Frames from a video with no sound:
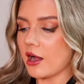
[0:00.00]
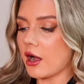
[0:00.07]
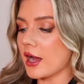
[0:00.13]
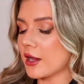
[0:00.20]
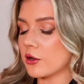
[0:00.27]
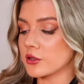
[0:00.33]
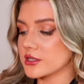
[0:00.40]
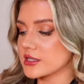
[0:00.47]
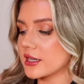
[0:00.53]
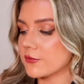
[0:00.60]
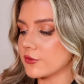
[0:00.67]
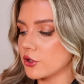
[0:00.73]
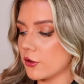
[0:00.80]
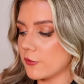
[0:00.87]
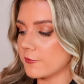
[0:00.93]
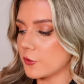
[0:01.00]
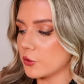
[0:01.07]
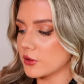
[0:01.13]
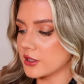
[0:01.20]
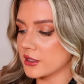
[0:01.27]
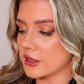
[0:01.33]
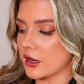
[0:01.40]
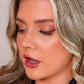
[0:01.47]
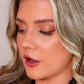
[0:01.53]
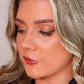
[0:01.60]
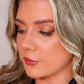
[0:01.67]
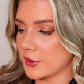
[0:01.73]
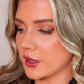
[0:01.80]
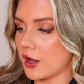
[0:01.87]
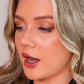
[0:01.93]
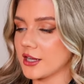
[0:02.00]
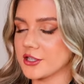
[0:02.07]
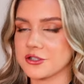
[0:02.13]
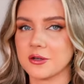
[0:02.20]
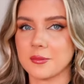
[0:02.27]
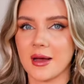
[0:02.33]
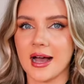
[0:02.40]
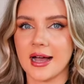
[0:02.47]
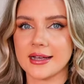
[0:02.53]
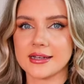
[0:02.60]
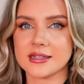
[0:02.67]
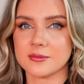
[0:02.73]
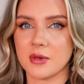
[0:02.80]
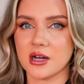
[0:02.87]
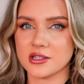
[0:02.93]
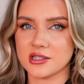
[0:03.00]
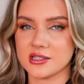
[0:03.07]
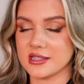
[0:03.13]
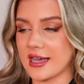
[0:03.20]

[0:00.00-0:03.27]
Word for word: I honestly have not fallen in love with a high street bag as much as